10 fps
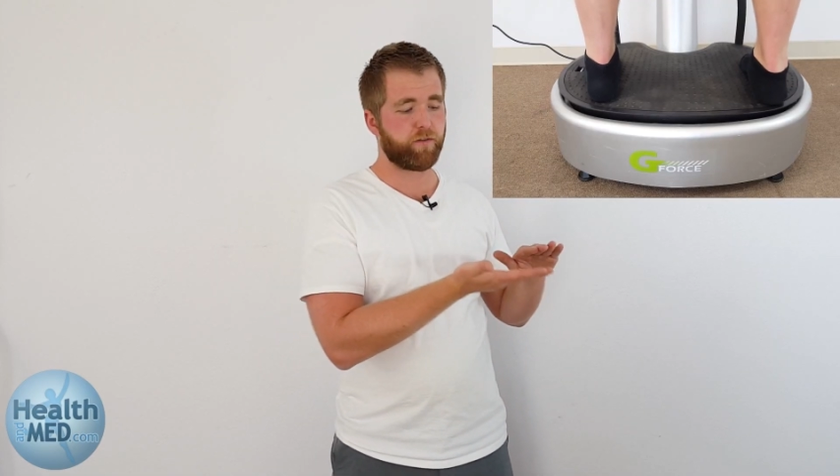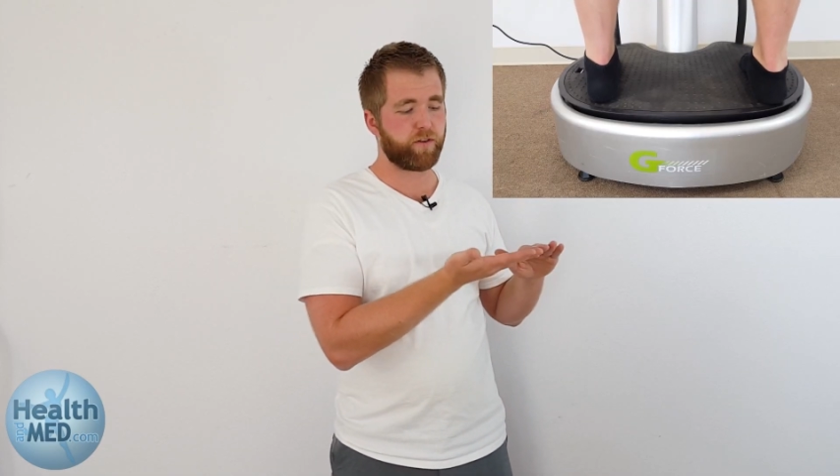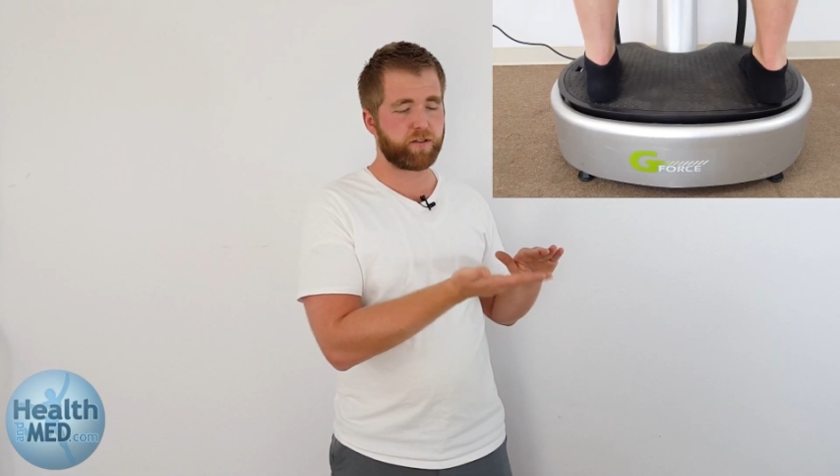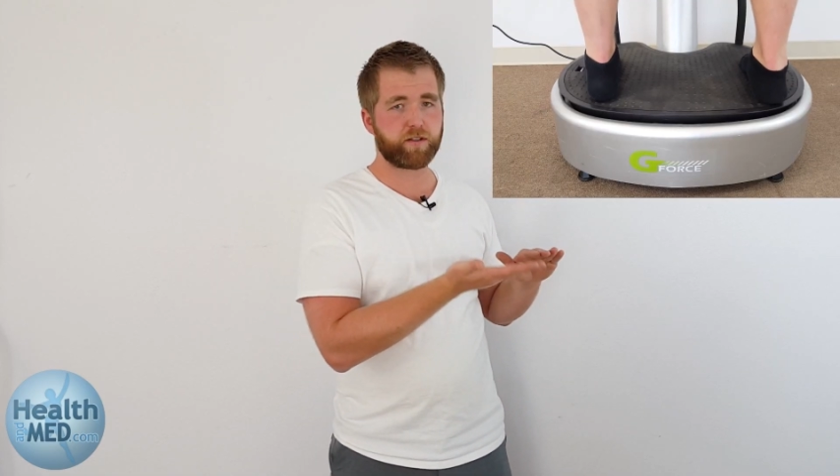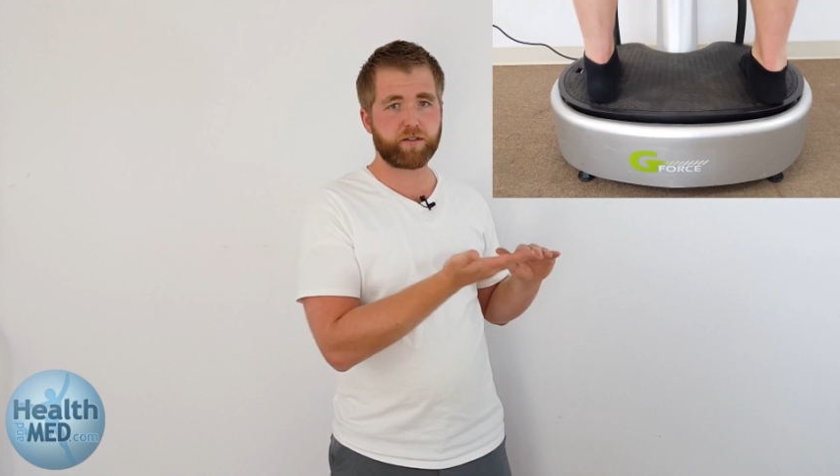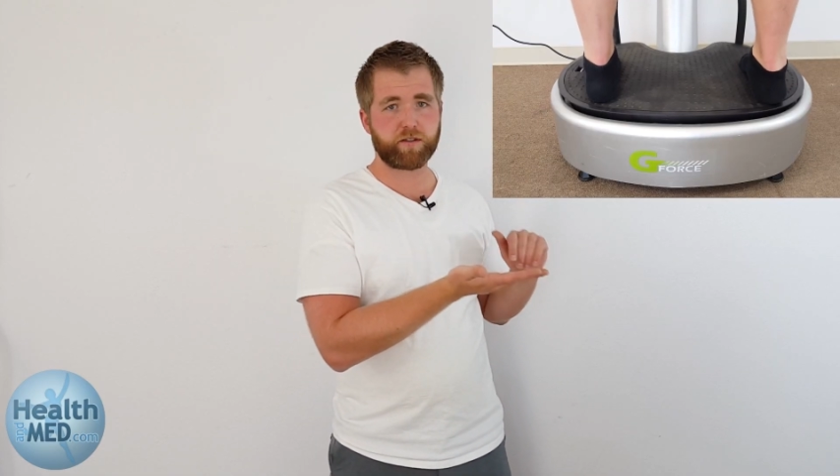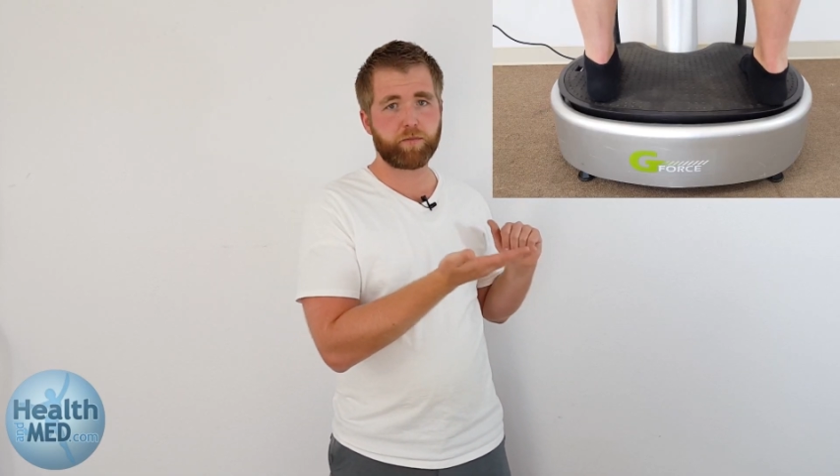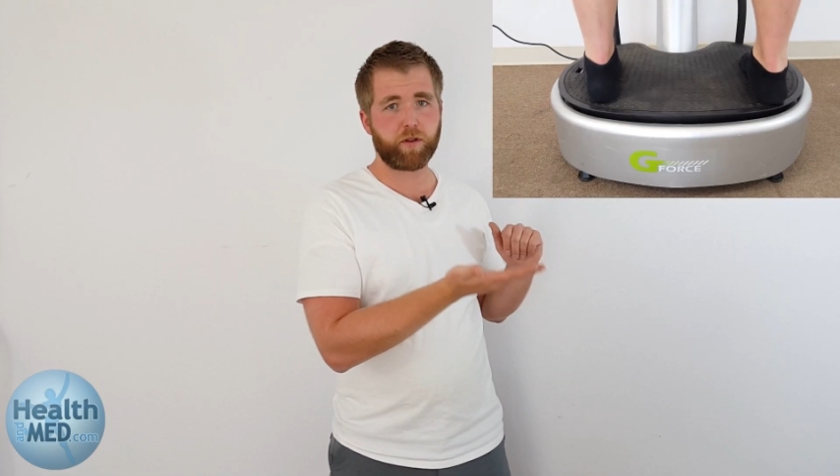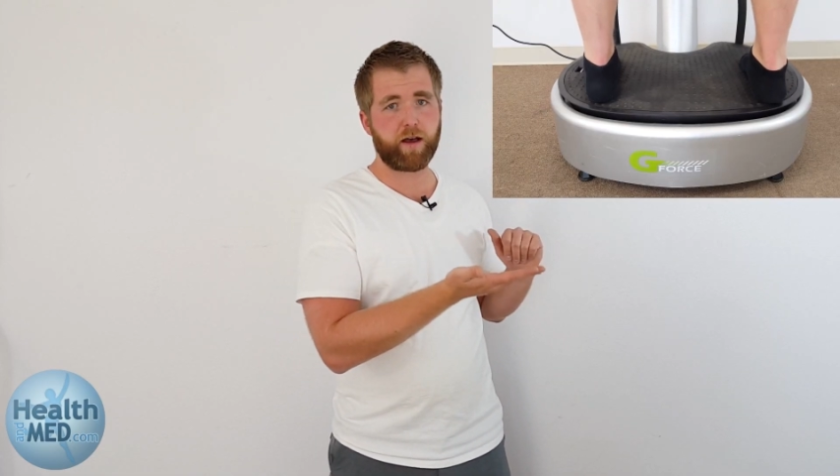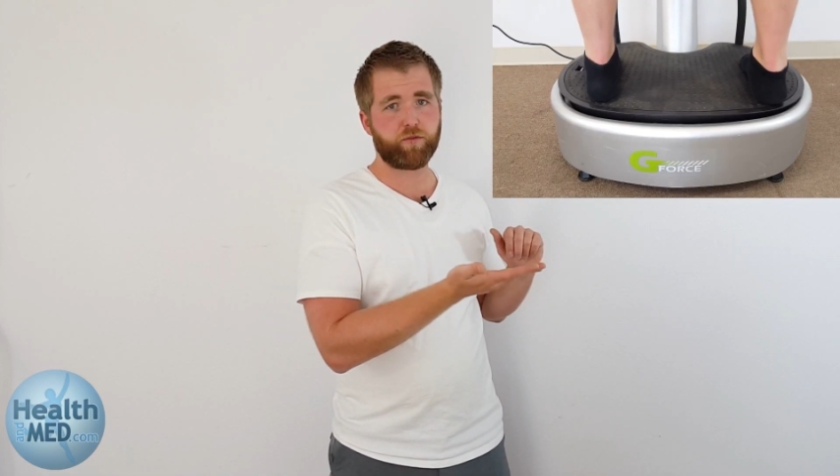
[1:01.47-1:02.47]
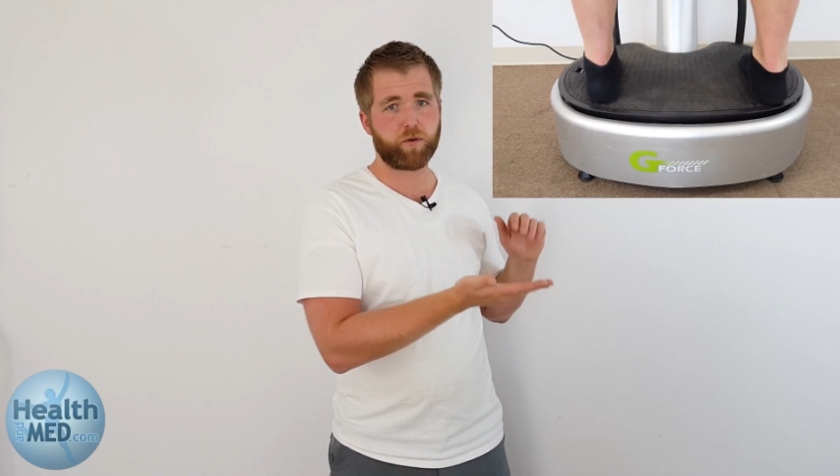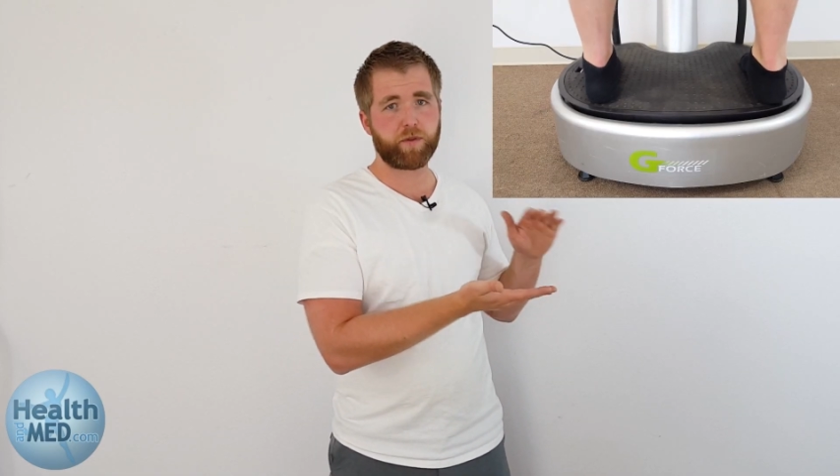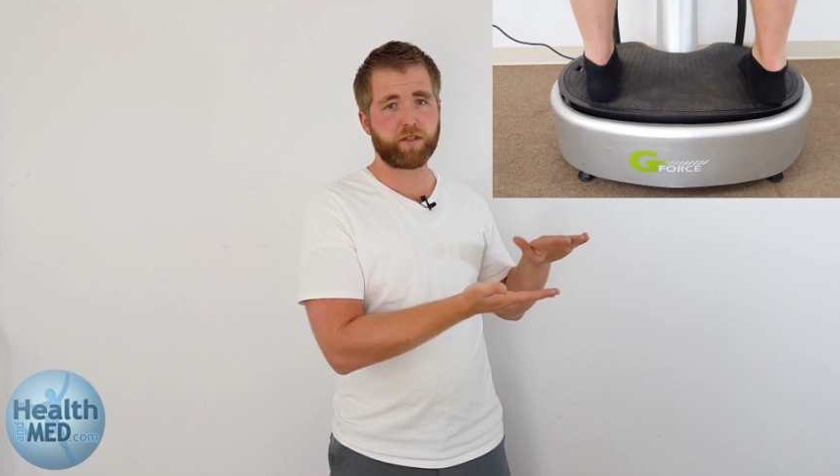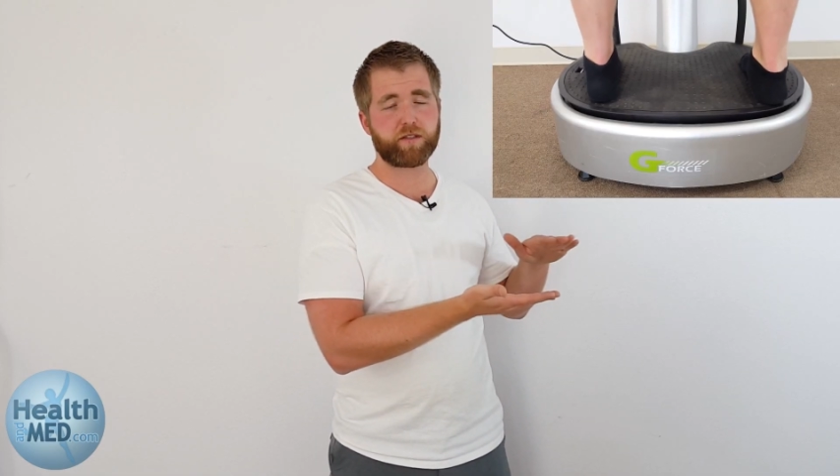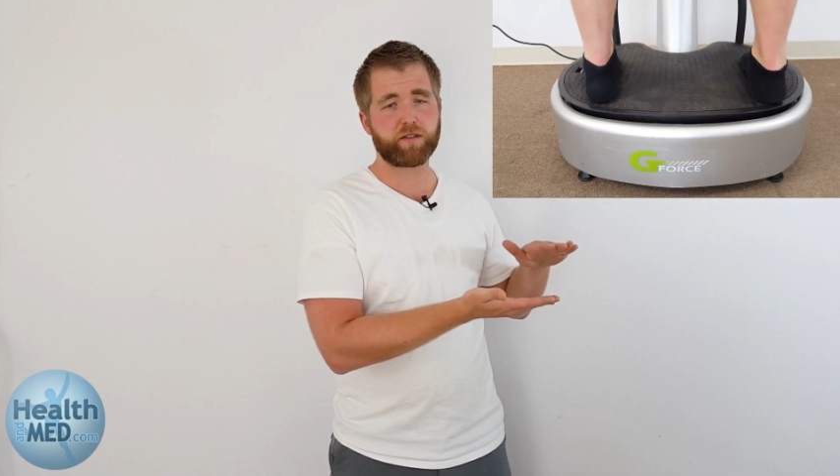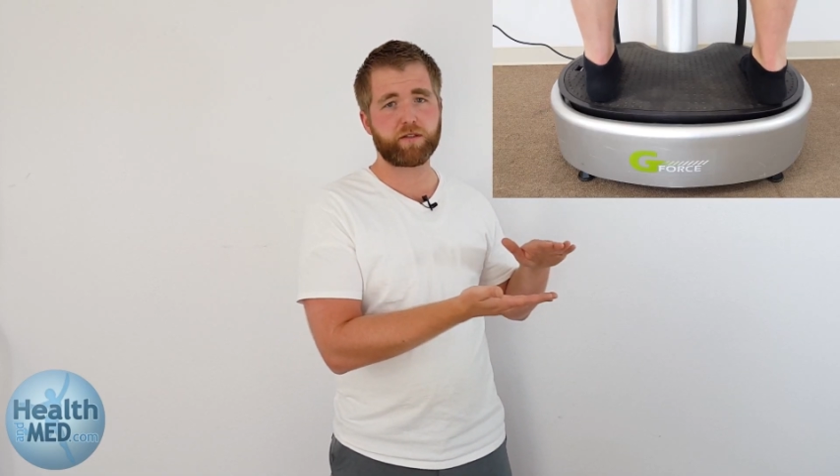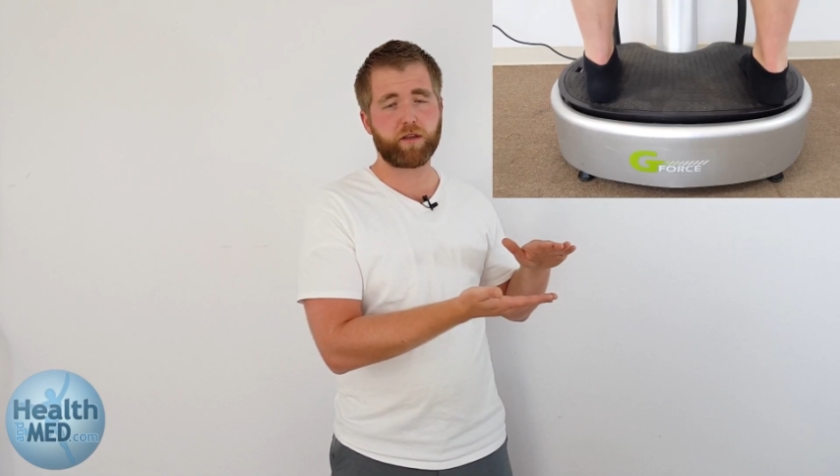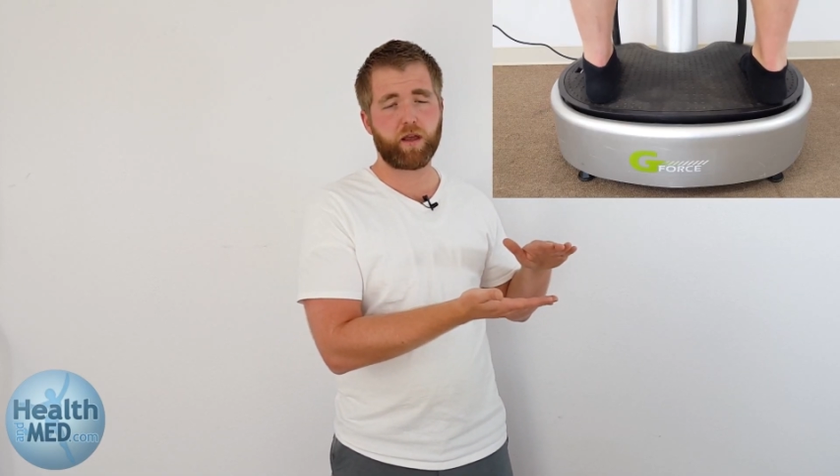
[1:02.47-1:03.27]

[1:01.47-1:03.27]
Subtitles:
if this is the platform and this is